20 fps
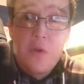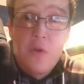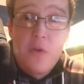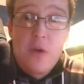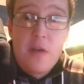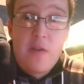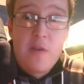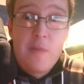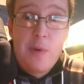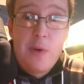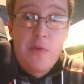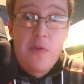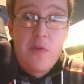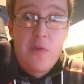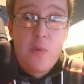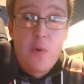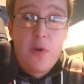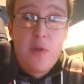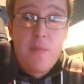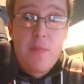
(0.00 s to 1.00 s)
Alright, so I
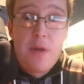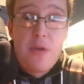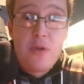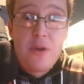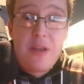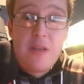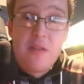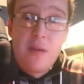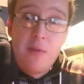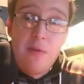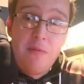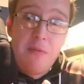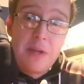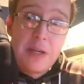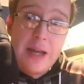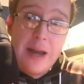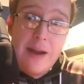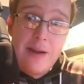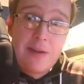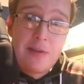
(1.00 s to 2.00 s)
suppose it's worth
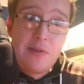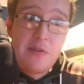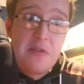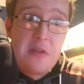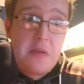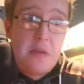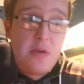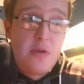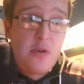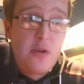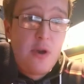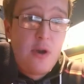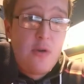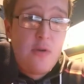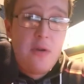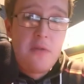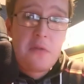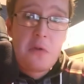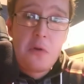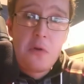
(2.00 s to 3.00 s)
mentioning some of the characters
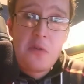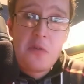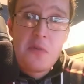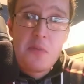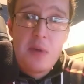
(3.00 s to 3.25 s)
in this show.